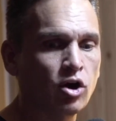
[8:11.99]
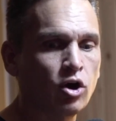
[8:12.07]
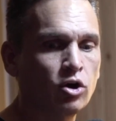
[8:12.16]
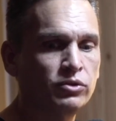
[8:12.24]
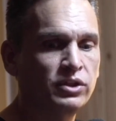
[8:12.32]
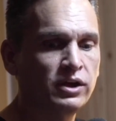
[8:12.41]
i
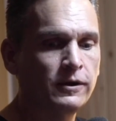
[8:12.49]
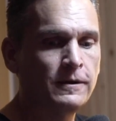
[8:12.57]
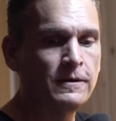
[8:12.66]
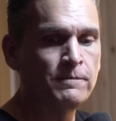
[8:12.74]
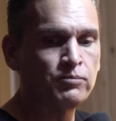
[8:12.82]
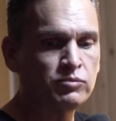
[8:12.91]
called
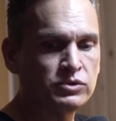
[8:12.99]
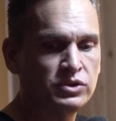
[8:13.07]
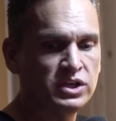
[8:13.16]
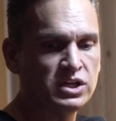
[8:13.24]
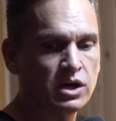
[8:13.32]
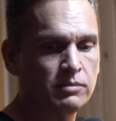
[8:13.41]
the
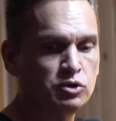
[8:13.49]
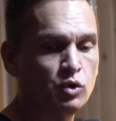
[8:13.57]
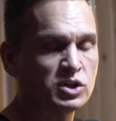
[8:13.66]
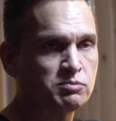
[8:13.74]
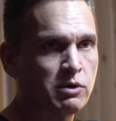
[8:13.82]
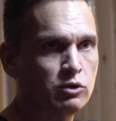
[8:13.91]
the um,
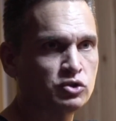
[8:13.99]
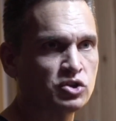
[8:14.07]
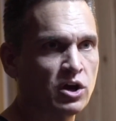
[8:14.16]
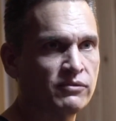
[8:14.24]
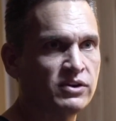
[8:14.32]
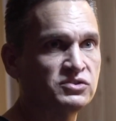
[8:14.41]
us
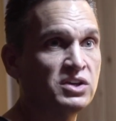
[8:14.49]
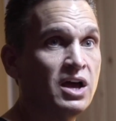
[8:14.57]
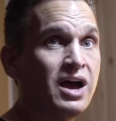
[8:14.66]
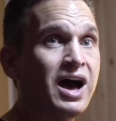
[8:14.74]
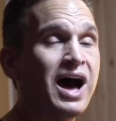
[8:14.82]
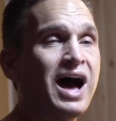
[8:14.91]
post
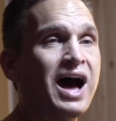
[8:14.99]
office